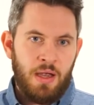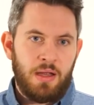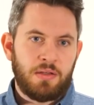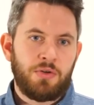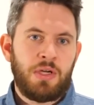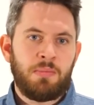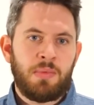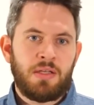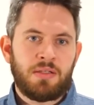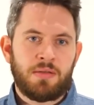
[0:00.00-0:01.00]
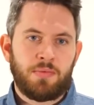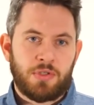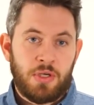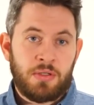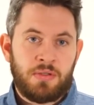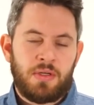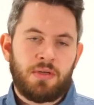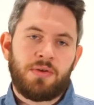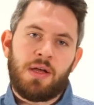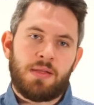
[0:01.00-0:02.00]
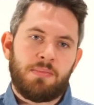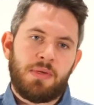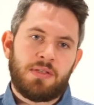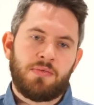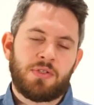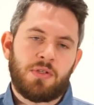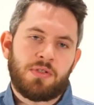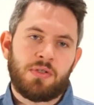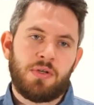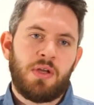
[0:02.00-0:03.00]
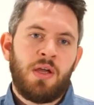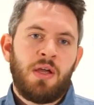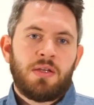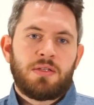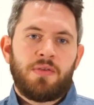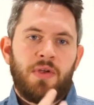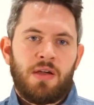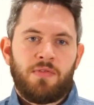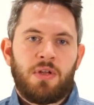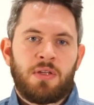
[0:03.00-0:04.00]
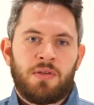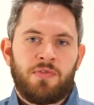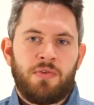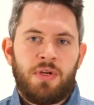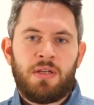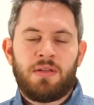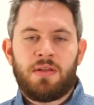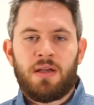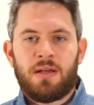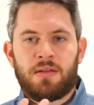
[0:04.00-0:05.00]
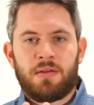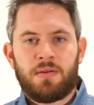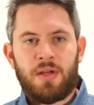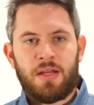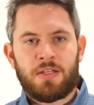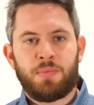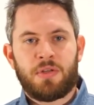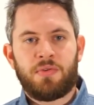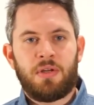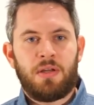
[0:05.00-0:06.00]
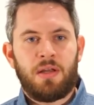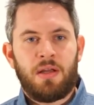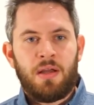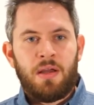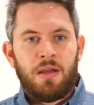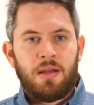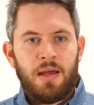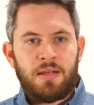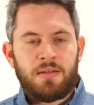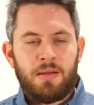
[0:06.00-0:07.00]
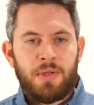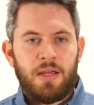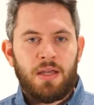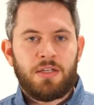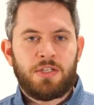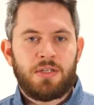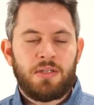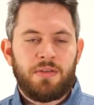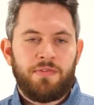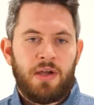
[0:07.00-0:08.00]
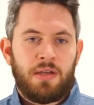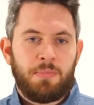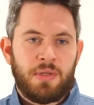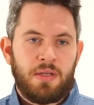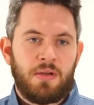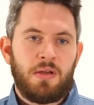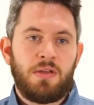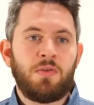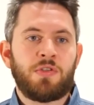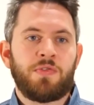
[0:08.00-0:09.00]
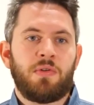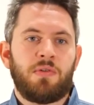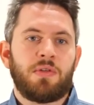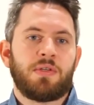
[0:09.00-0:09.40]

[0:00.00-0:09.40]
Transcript: And green means it was good and red means it was not so good. So we have a lot of green in there. The experts really like the application and they find it particularly useful.